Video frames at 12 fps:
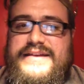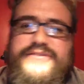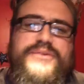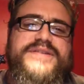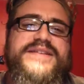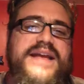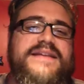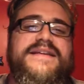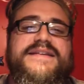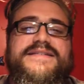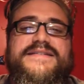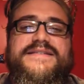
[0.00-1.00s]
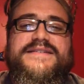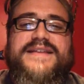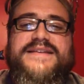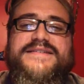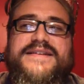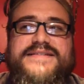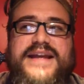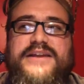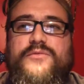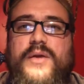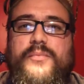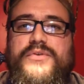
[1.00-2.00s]
So the Sand Snakes kind
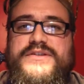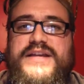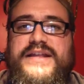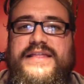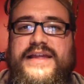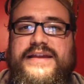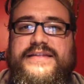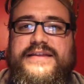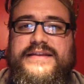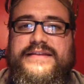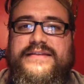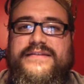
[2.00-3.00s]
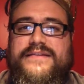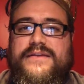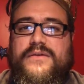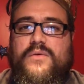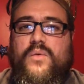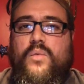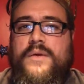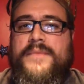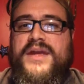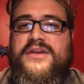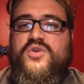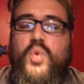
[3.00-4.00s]
of represent, like, these
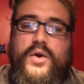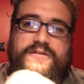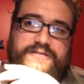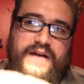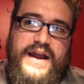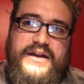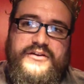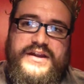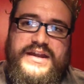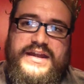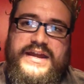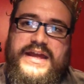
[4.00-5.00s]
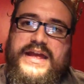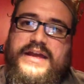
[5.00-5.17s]
women who are fiery,